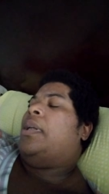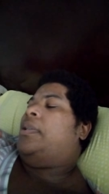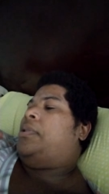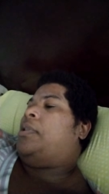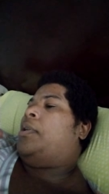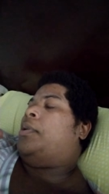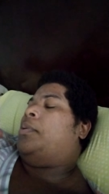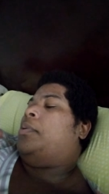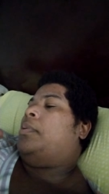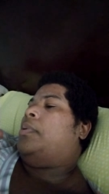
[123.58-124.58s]
And
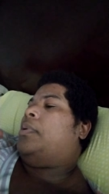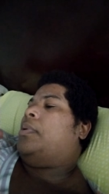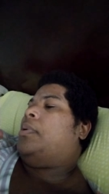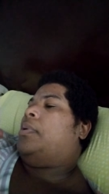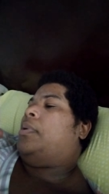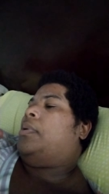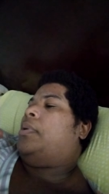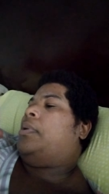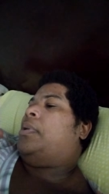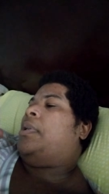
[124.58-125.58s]
so
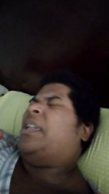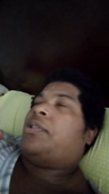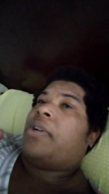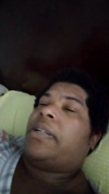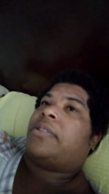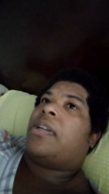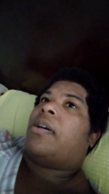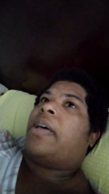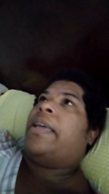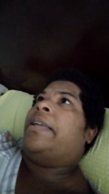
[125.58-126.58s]
he tried to
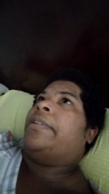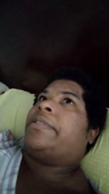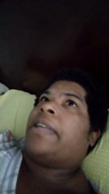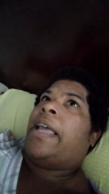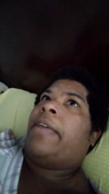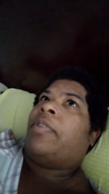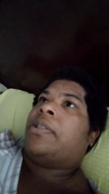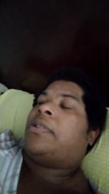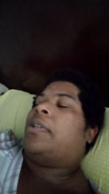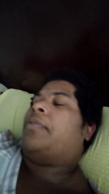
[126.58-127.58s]
talk like he's saved
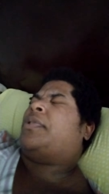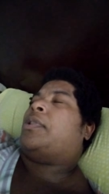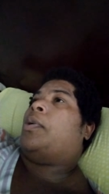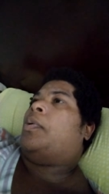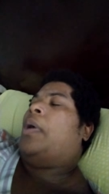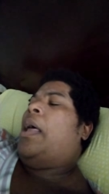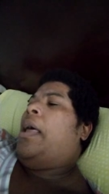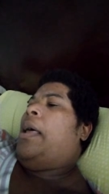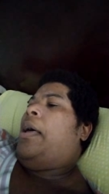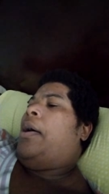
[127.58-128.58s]
and stuff. So
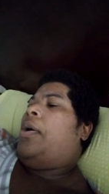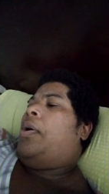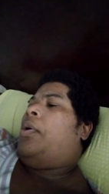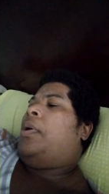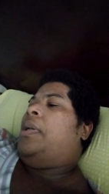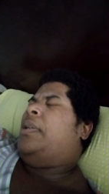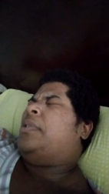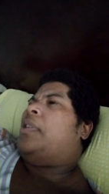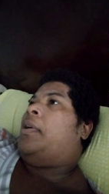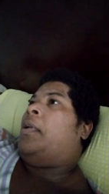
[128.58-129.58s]
on
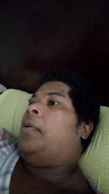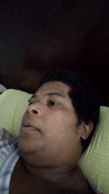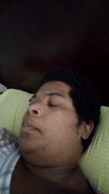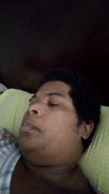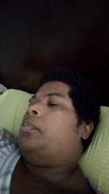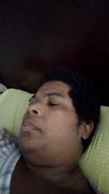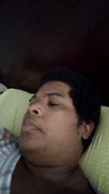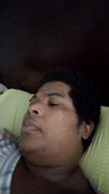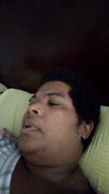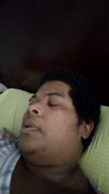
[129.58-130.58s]
his um
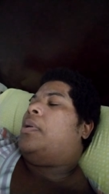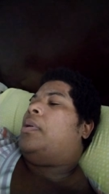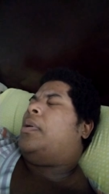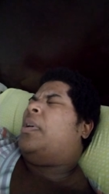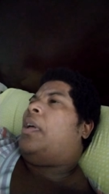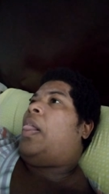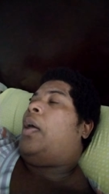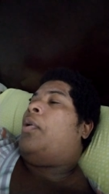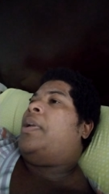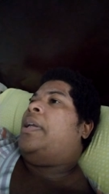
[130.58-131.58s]

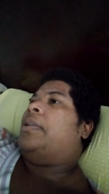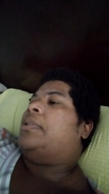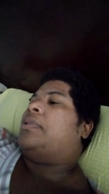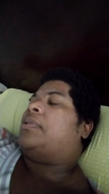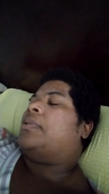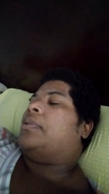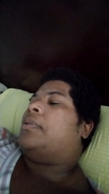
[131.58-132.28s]
on his